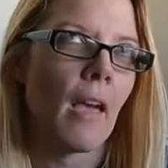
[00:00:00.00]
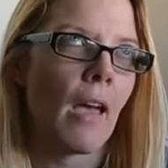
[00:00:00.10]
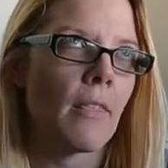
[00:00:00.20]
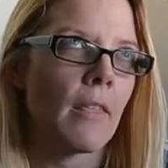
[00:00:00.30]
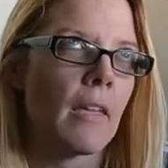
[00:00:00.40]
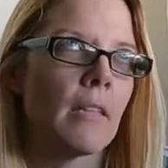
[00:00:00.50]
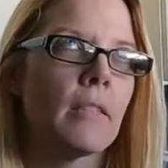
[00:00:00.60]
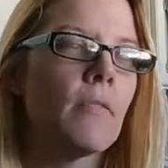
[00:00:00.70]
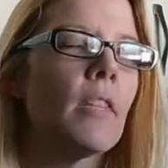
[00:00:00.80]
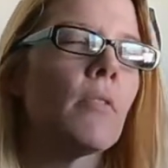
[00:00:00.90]
I think,
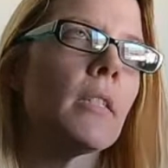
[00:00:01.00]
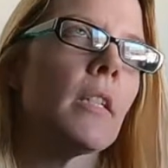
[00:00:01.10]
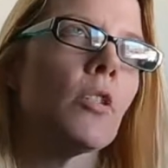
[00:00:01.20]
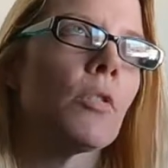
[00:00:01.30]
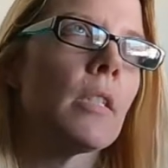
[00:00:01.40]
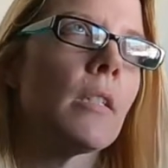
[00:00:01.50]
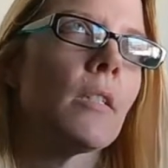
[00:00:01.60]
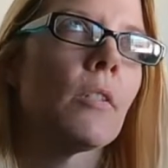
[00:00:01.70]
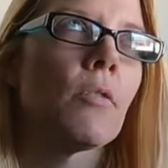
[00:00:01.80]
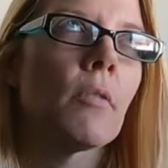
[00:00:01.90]
because even though it's interesting
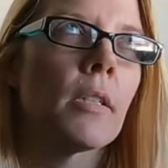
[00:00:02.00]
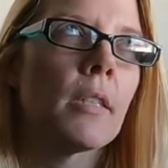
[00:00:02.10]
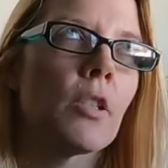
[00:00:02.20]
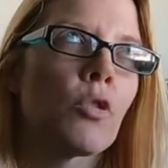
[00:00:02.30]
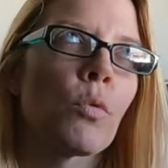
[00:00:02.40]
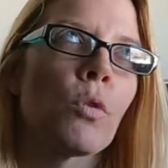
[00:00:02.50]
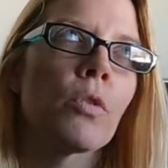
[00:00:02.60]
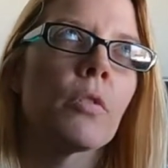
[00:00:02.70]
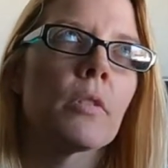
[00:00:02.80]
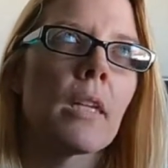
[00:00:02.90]
to a six year
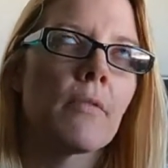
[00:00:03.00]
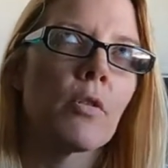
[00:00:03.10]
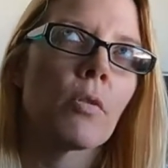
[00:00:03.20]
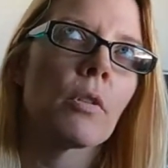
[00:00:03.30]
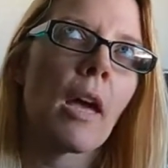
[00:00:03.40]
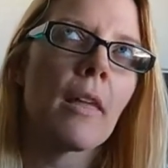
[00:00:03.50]
old, seven year old,